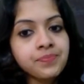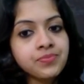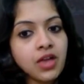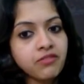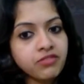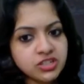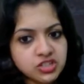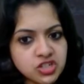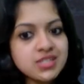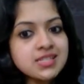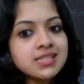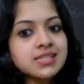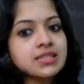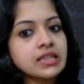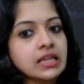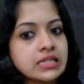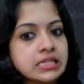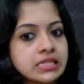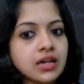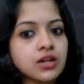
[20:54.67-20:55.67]
which is
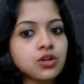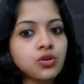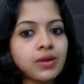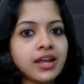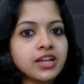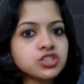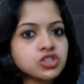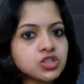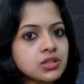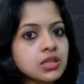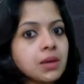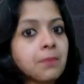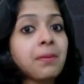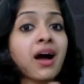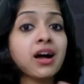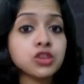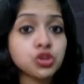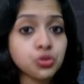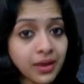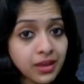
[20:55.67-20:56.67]
the circulation, the
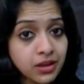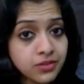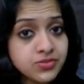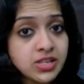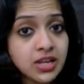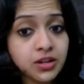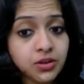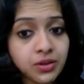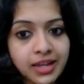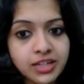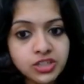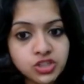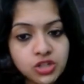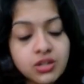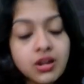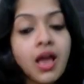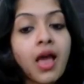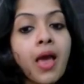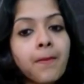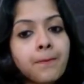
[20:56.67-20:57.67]
pathway of circulation
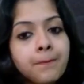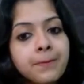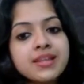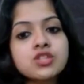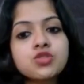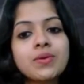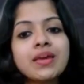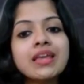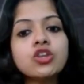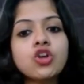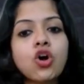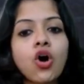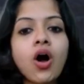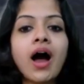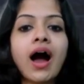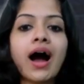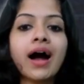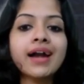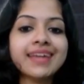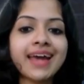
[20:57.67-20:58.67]
between your
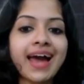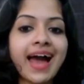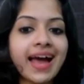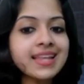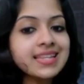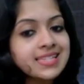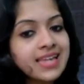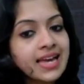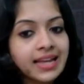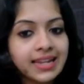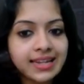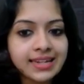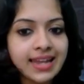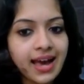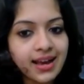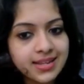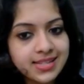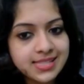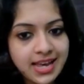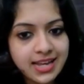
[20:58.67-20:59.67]
heart and
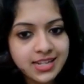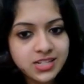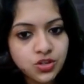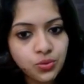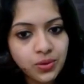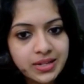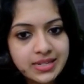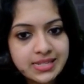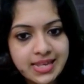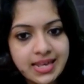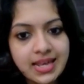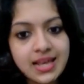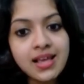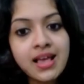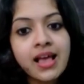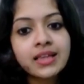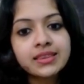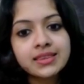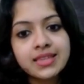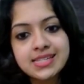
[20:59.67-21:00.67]
lungs. As you can see,
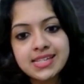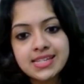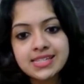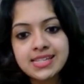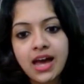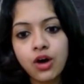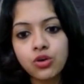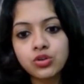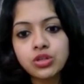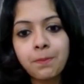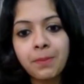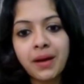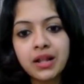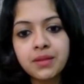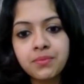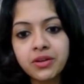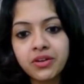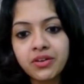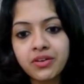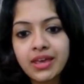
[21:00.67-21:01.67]
this is how the
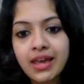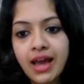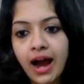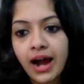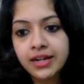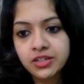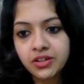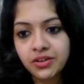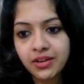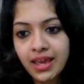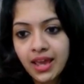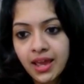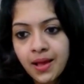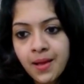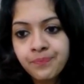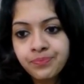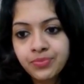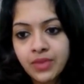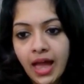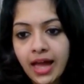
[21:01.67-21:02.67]
pulmonary artery
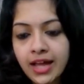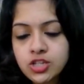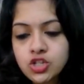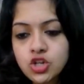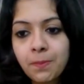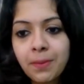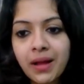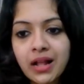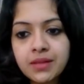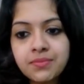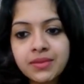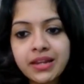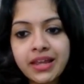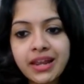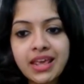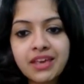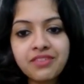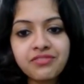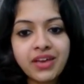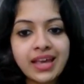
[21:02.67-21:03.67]
and your
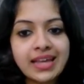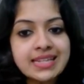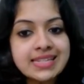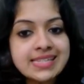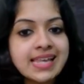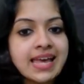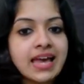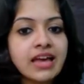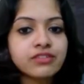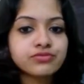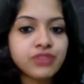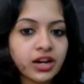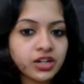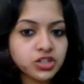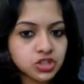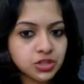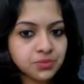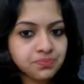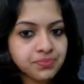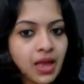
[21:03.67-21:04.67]
pulmonary veins
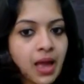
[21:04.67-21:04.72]
function.